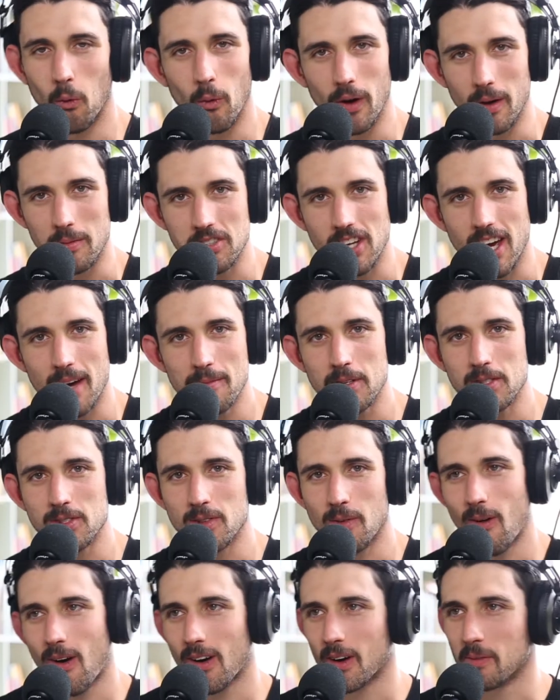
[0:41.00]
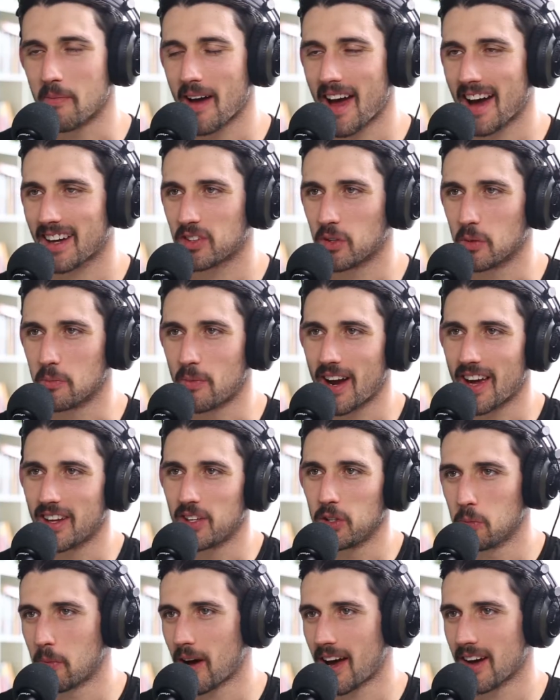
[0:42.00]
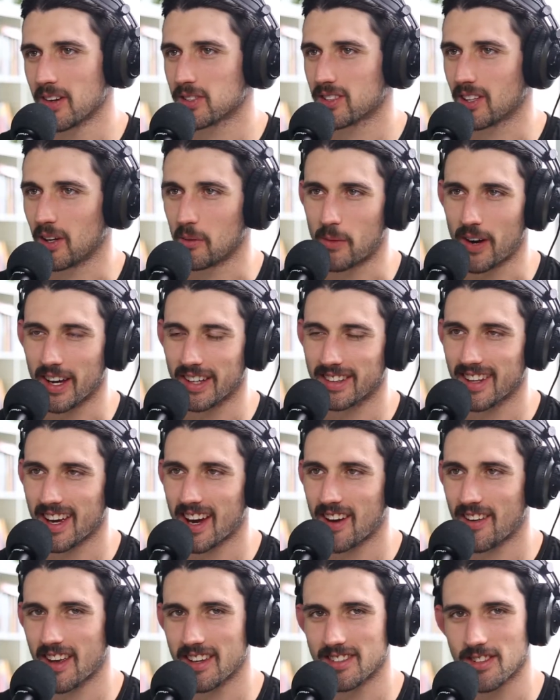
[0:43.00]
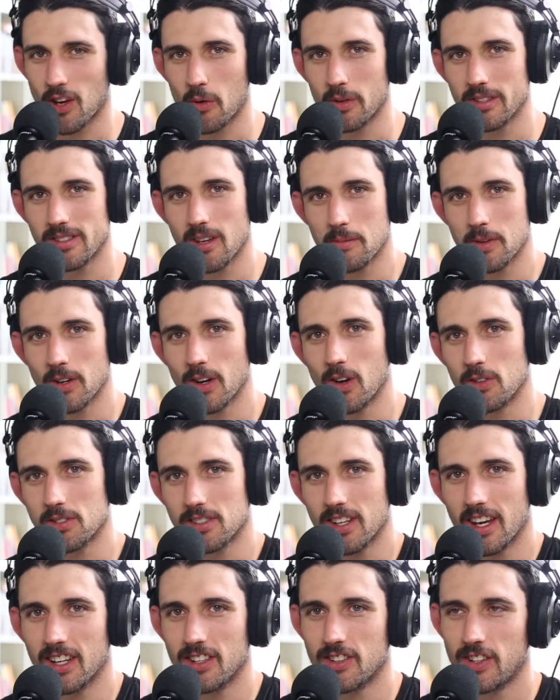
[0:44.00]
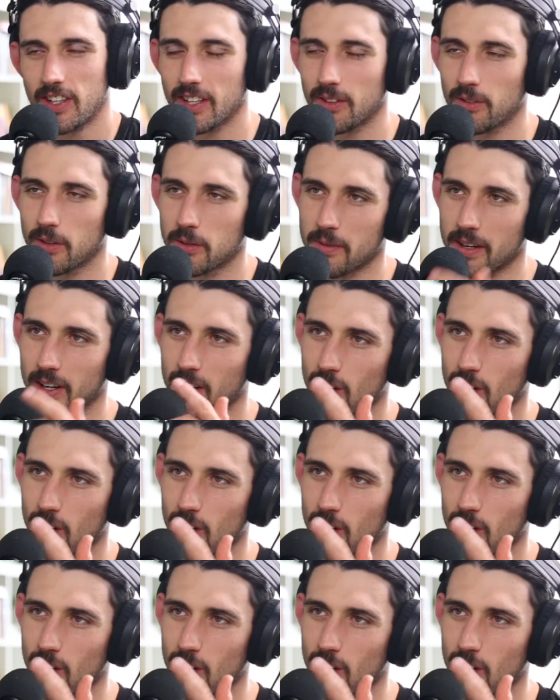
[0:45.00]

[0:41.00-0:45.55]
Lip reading: What up, champions, and welcome back to a brand new Biosteel breakdown. As always, I'm your host, Adrian, with my